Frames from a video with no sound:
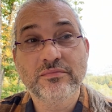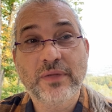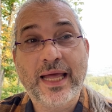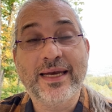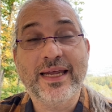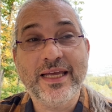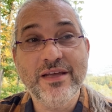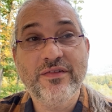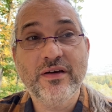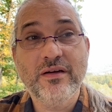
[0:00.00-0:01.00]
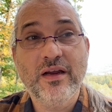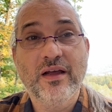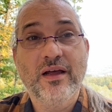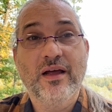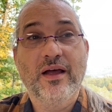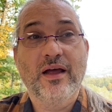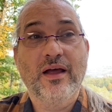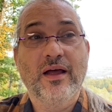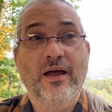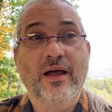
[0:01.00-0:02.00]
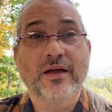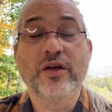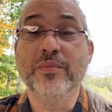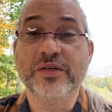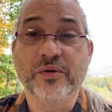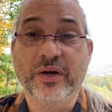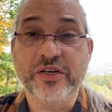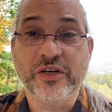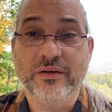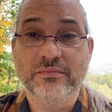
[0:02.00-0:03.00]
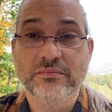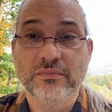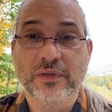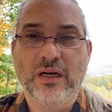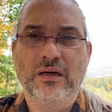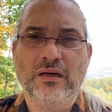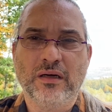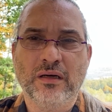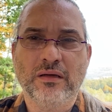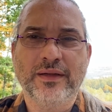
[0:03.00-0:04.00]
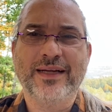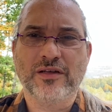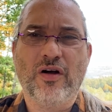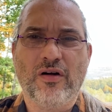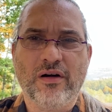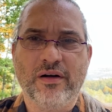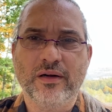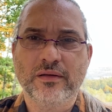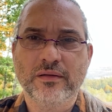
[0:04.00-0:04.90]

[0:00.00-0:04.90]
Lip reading: And even commiseration. Oh, that's hard.